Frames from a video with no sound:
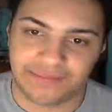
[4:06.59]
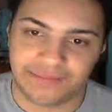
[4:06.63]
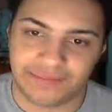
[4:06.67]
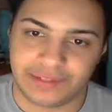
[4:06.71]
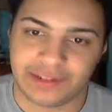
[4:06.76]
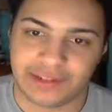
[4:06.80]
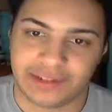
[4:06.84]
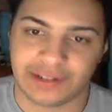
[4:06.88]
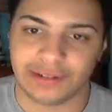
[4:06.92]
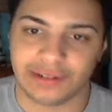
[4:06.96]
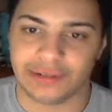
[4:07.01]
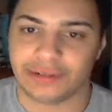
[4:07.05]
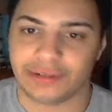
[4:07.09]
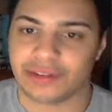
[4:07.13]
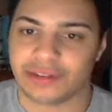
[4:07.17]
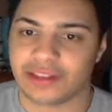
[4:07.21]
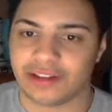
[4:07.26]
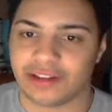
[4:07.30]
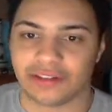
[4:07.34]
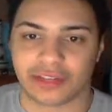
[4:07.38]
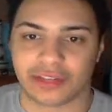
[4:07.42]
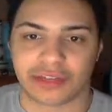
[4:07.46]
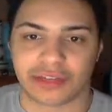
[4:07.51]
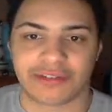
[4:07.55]
So,
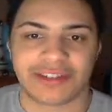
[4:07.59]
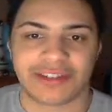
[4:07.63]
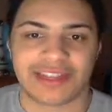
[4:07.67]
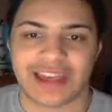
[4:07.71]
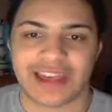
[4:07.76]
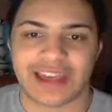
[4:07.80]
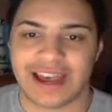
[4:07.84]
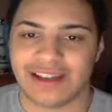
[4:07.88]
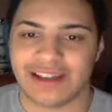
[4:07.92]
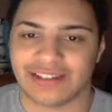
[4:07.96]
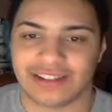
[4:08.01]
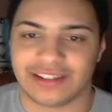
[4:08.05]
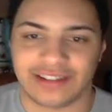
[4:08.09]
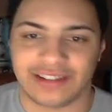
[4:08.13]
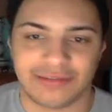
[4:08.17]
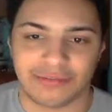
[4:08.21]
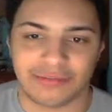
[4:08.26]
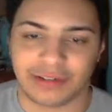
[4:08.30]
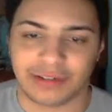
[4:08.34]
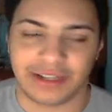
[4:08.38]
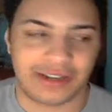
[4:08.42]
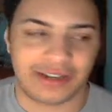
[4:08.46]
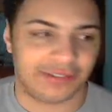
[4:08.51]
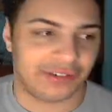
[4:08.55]
3,000
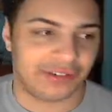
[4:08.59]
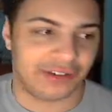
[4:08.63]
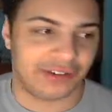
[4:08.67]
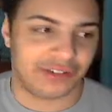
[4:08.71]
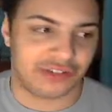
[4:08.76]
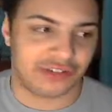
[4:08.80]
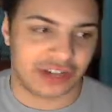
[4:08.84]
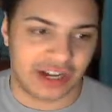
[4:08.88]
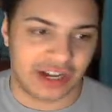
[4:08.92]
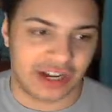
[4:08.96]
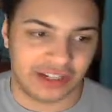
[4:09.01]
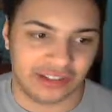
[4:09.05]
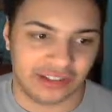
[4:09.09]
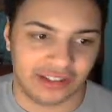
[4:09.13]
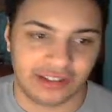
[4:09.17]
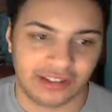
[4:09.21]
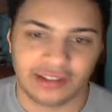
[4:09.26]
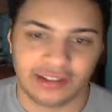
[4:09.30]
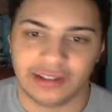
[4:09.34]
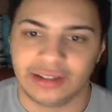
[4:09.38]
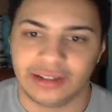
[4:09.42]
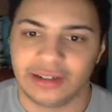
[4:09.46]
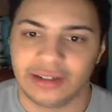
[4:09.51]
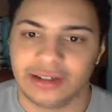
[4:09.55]
whatever in China,
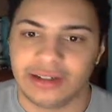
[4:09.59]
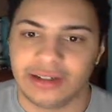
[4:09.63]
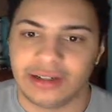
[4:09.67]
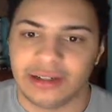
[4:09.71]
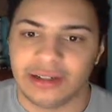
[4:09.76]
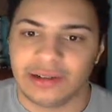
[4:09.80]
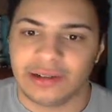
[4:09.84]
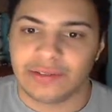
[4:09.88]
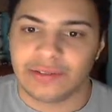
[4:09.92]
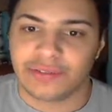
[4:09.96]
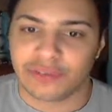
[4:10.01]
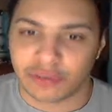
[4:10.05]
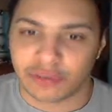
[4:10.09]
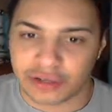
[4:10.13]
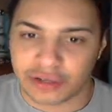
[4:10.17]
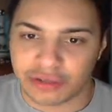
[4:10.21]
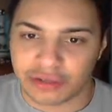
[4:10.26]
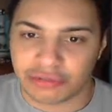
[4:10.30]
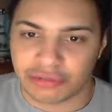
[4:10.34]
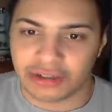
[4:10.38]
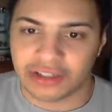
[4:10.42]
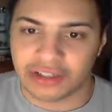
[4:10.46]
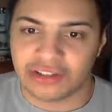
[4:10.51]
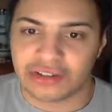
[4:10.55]

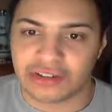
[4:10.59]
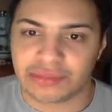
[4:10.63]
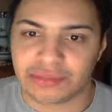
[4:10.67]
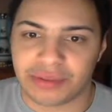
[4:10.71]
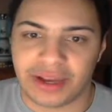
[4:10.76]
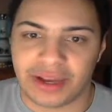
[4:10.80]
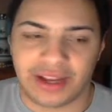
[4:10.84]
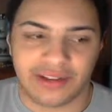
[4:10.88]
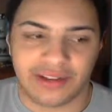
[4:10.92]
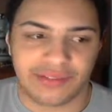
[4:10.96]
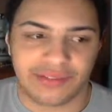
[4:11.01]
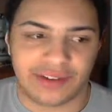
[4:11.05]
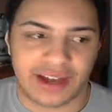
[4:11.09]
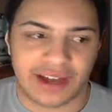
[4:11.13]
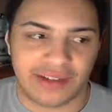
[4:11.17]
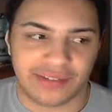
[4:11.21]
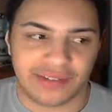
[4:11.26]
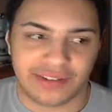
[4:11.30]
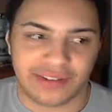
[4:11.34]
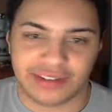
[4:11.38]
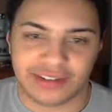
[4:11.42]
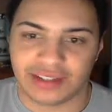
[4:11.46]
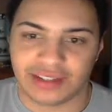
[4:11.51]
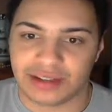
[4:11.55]
41 in Japan, 5
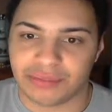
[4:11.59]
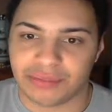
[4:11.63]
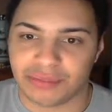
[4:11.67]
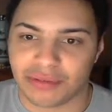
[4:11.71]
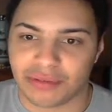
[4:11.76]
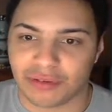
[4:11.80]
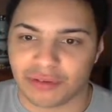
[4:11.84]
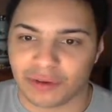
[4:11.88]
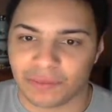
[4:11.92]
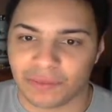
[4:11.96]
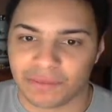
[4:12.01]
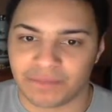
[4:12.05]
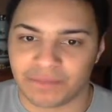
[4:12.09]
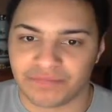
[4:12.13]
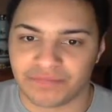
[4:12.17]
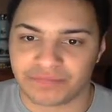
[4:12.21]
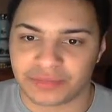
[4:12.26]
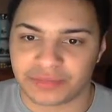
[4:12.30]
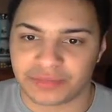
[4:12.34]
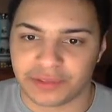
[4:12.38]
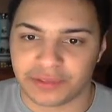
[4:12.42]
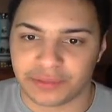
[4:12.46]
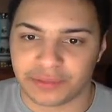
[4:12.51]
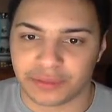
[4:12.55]
in Singapore,
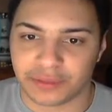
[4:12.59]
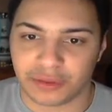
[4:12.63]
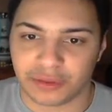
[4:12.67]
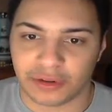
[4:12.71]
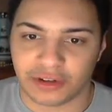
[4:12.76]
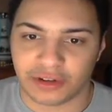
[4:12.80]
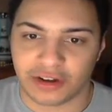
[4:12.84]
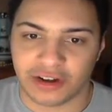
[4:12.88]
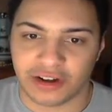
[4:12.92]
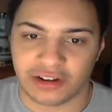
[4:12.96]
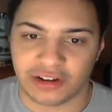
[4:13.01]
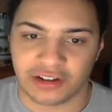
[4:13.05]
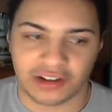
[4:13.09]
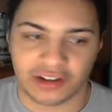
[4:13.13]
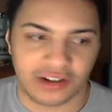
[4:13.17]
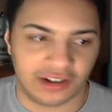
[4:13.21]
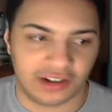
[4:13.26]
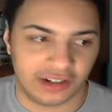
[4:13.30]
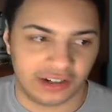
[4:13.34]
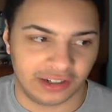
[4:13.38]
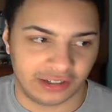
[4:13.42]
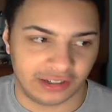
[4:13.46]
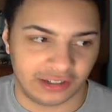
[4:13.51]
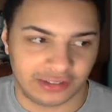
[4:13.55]
4 in Hong
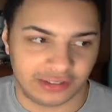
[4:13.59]
Kong.